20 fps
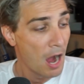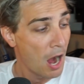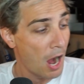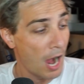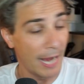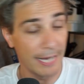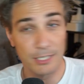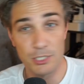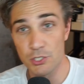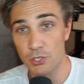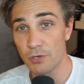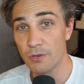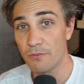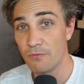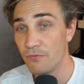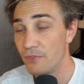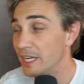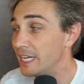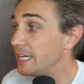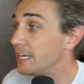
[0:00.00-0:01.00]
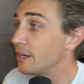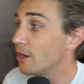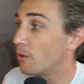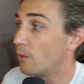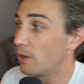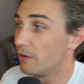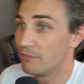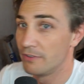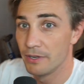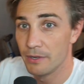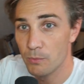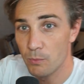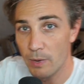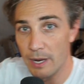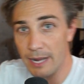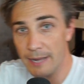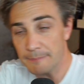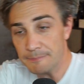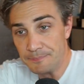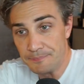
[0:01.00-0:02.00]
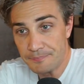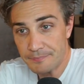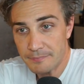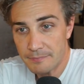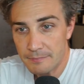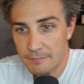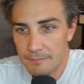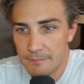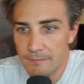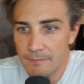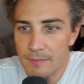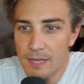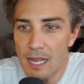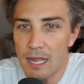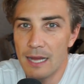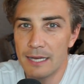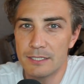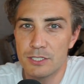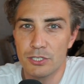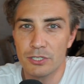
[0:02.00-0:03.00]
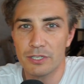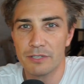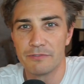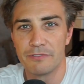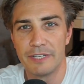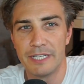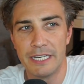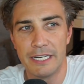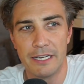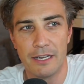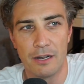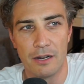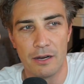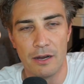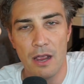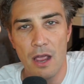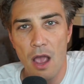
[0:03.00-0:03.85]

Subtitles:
I took video of it where I took a video